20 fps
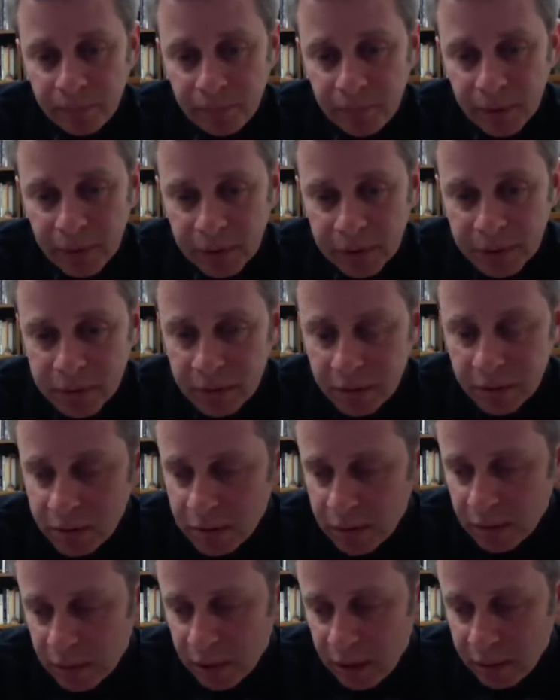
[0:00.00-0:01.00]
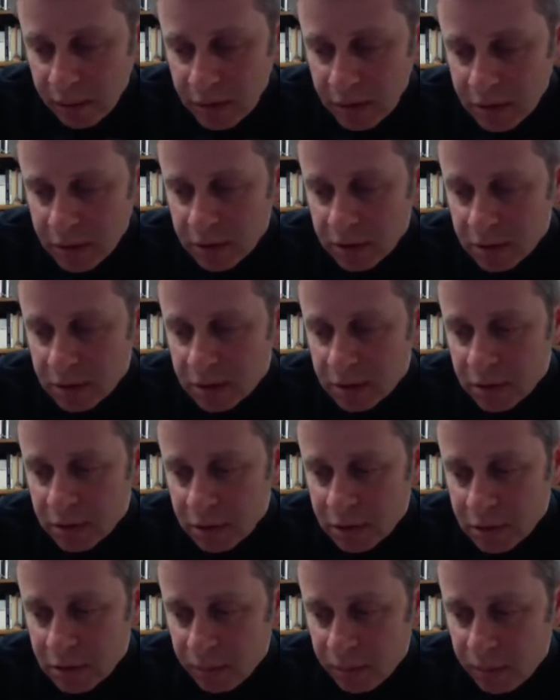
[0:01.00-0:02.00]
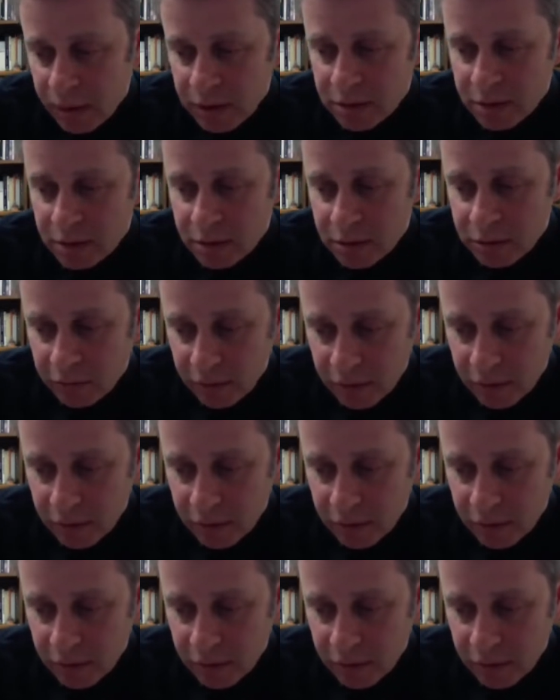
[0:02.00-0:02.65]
because using images as a basis for